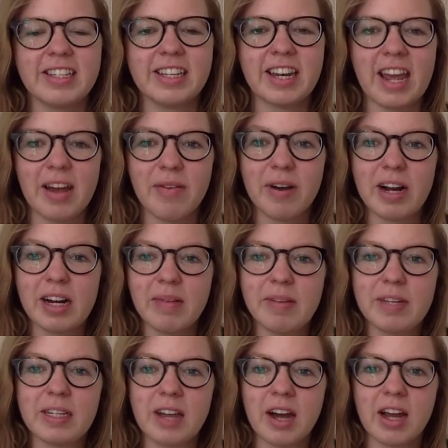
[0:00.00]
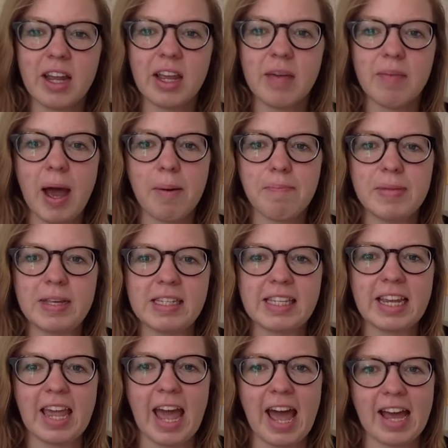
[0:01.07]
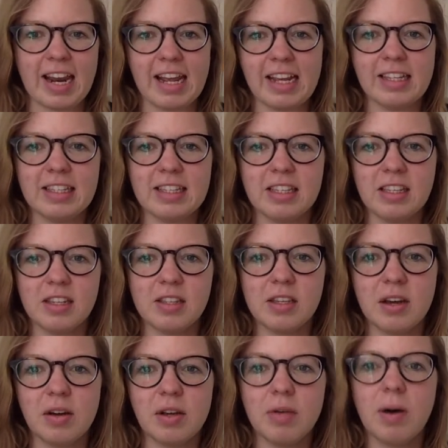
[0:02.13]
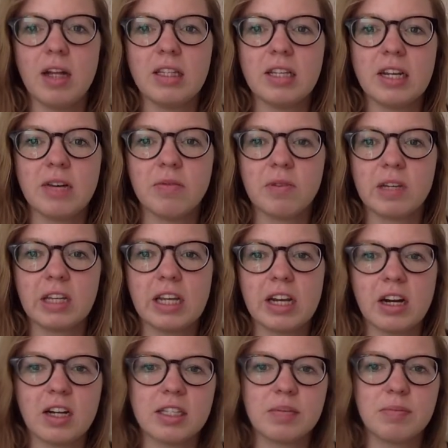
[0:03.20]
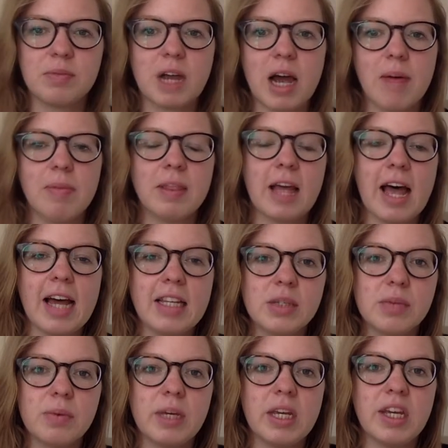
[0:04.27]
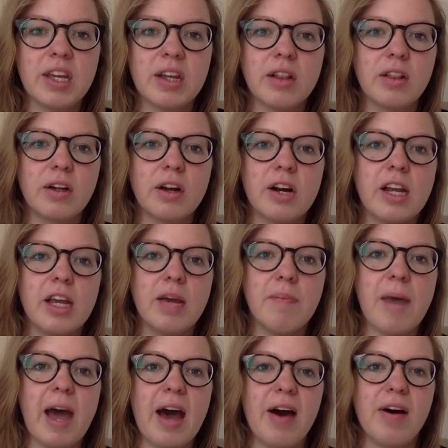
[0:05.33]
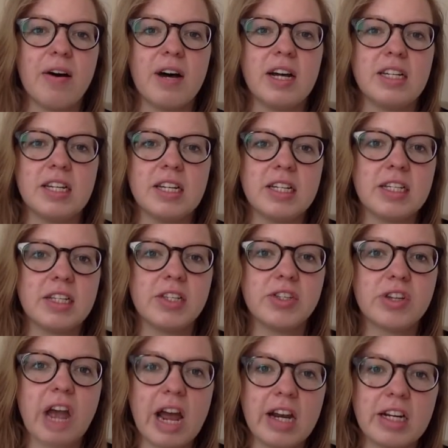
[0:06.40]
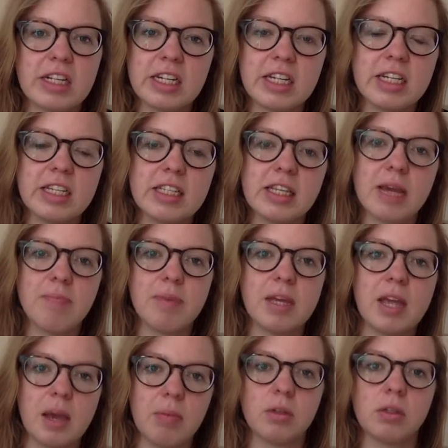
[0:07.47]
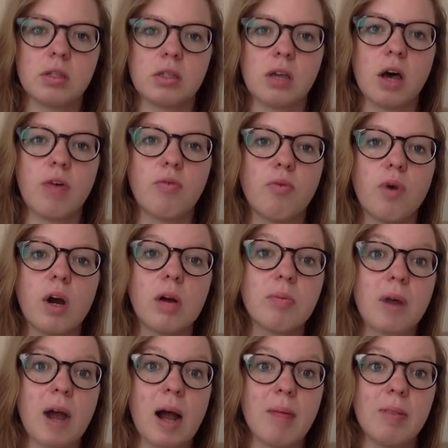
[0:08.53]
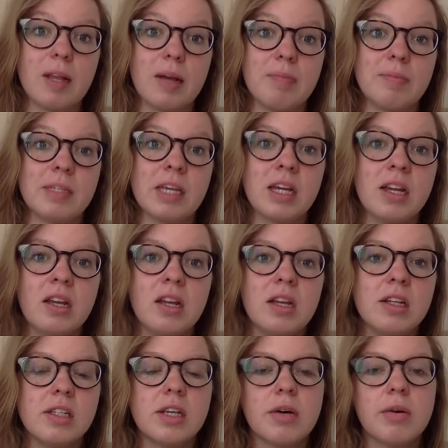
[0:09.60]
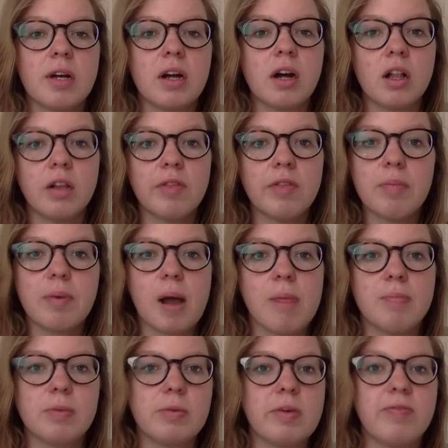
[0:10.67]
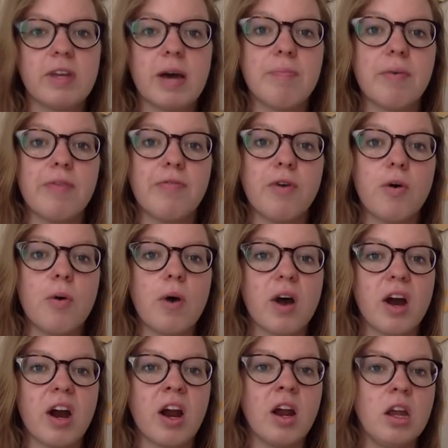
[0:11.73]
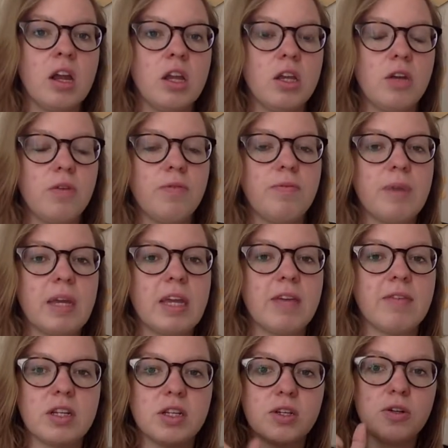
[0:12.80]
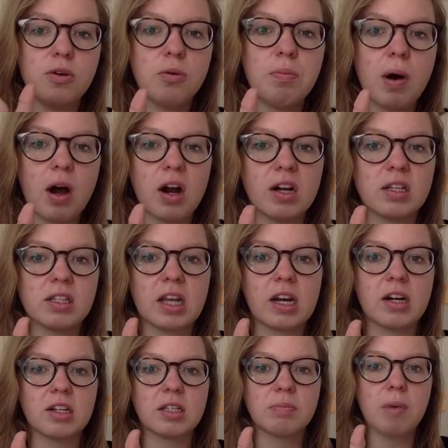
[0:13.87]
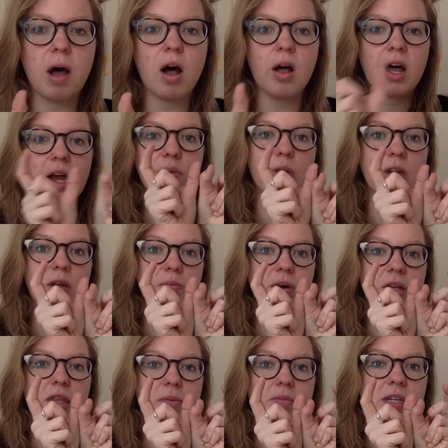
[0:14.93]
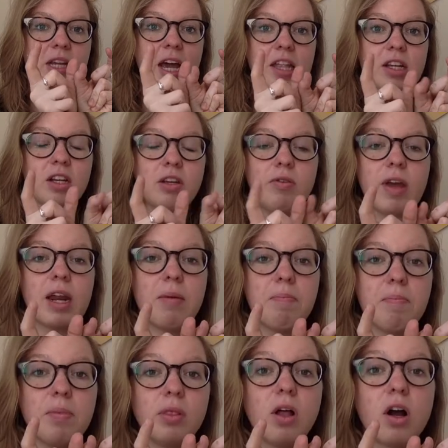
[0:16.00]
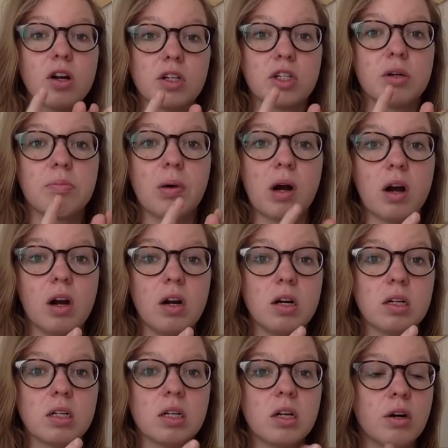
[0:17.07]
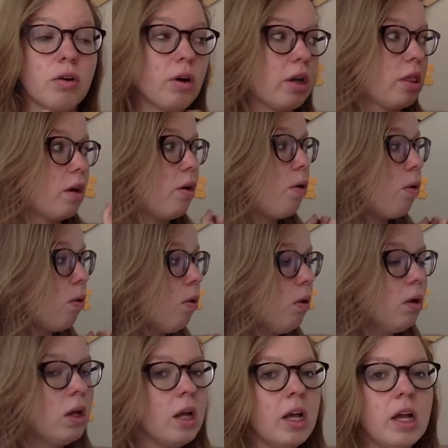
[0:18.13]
Today we're going to be talking about missing addends. So you all did a really awesome job last week learning about addition strategies and being able to solve word problems. So in all of the problems we've done before, you've been given two parts that are small, and when you put them together you get a larger part, or the whole.